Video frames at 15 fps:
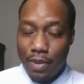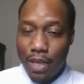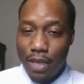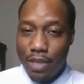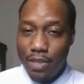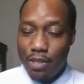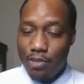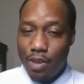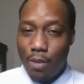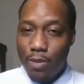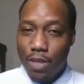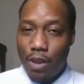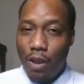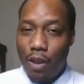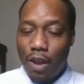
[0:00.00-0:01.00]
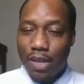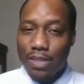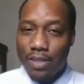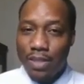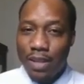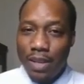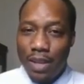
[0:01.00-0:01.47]
Because there's always a cost.
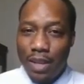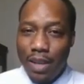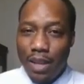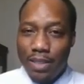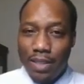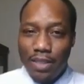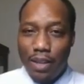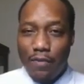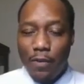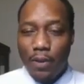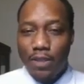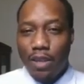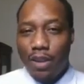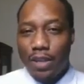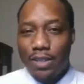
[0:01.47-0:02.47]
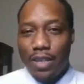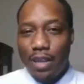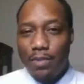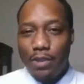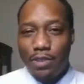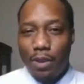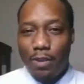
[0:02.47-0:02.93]
As I tell folks all the time,
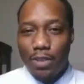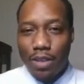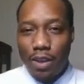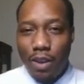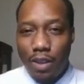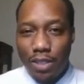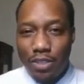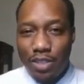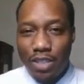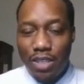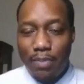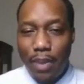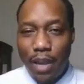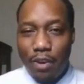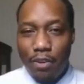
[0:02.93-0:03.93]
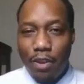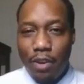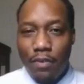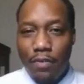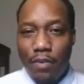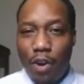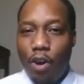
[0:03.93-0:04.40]
there's always a cost. It's just a matter
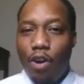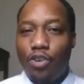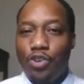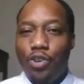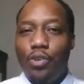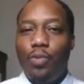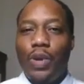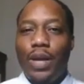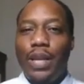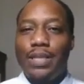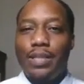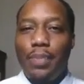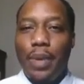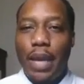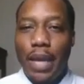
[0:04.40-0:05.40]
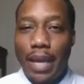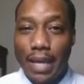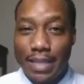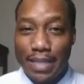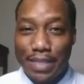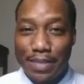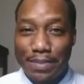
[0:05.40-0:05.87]
of, are you willing to pay
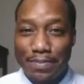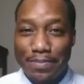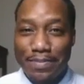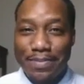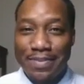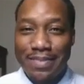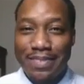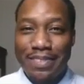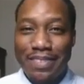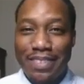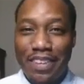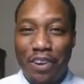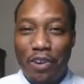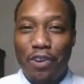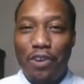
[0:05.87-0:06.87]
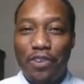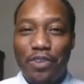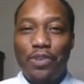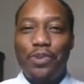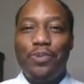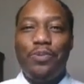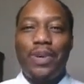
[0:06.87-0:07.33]
it? Are
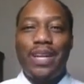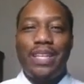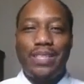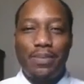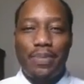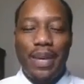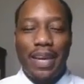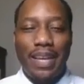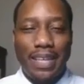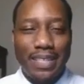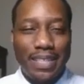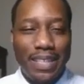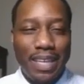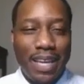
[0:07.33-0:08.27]
you willing to pay it?